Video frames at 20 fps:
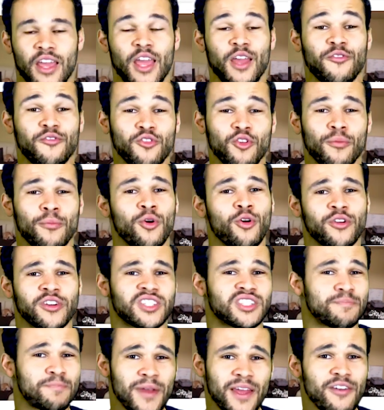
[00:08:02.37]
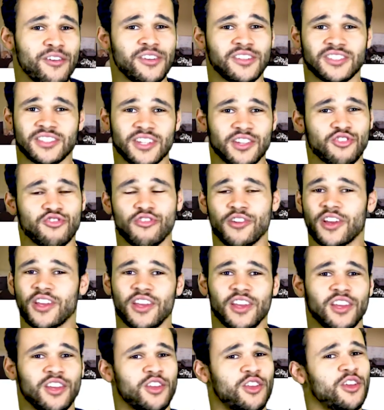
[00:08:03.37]
If you're more experienced in
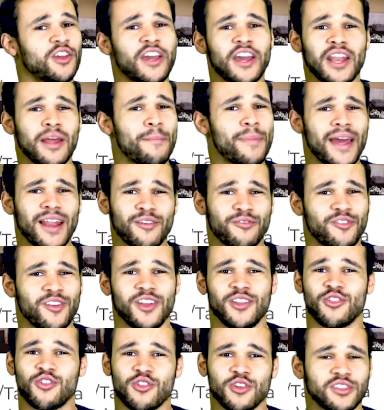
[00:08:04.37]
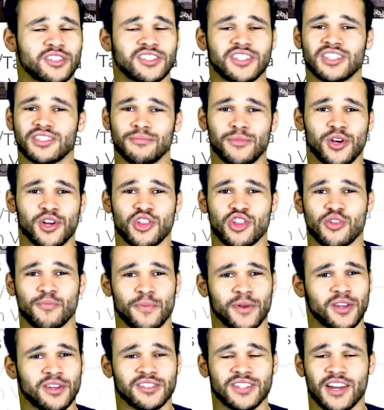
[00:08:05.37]
tricking, you're going to benefit just as much
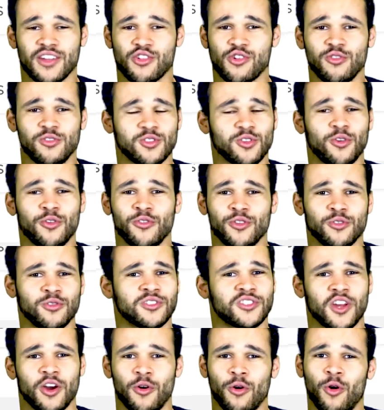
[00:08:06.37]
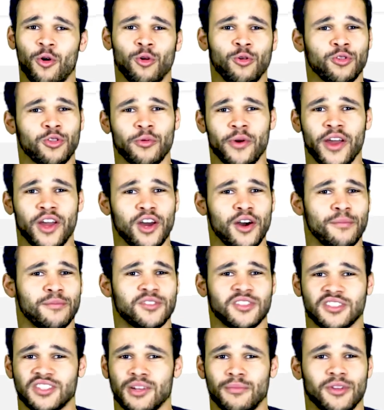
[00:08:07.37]
because our tutorials go all the way up
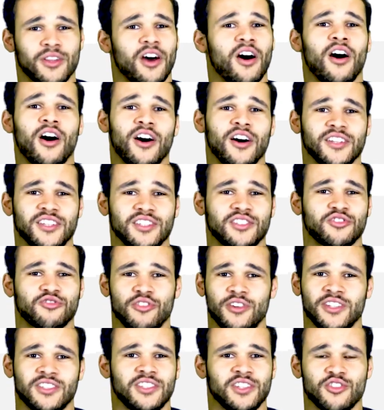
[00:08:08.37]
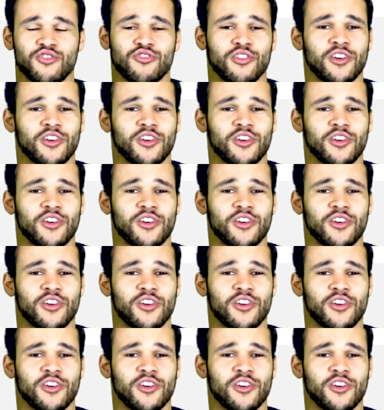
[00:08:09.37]
to some of the hardest tricks in